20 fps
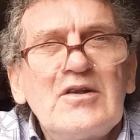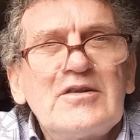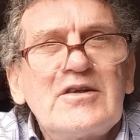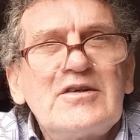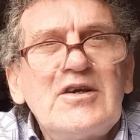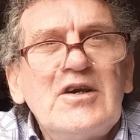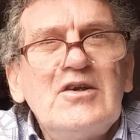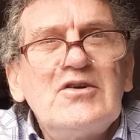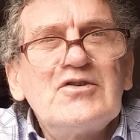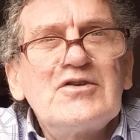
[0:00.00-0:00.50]
the
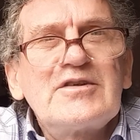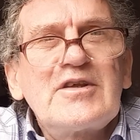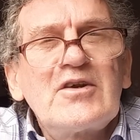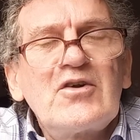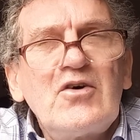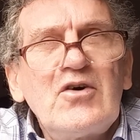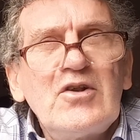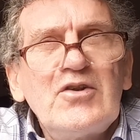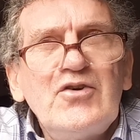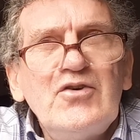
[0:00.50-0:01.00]
dealers that
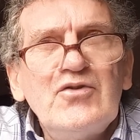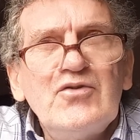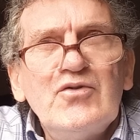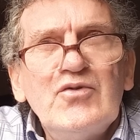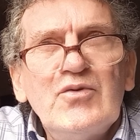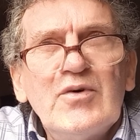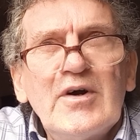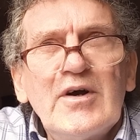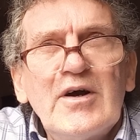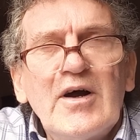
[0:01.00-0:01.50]
all
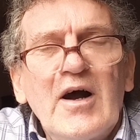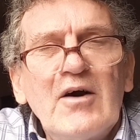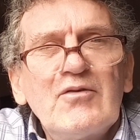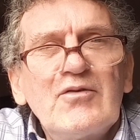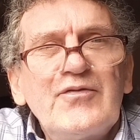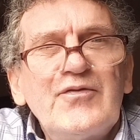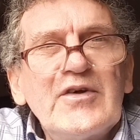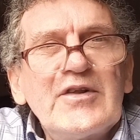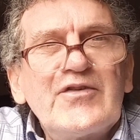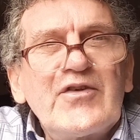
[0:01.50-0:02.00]
new
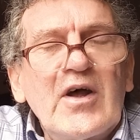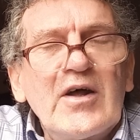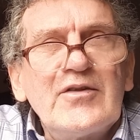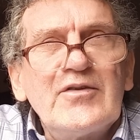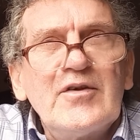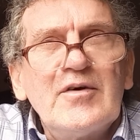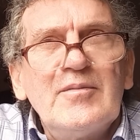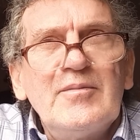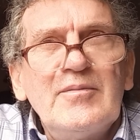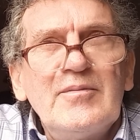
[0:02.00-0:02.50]
outfits on
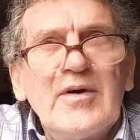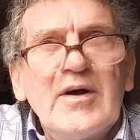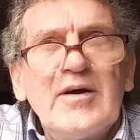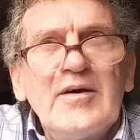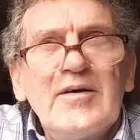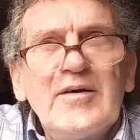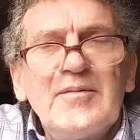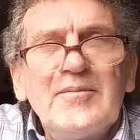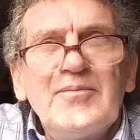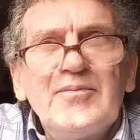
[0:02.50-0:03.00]

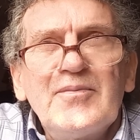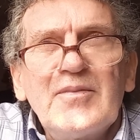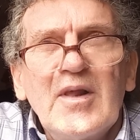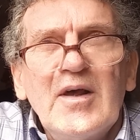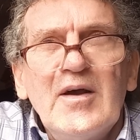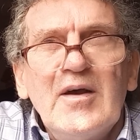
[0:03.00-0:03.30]
them.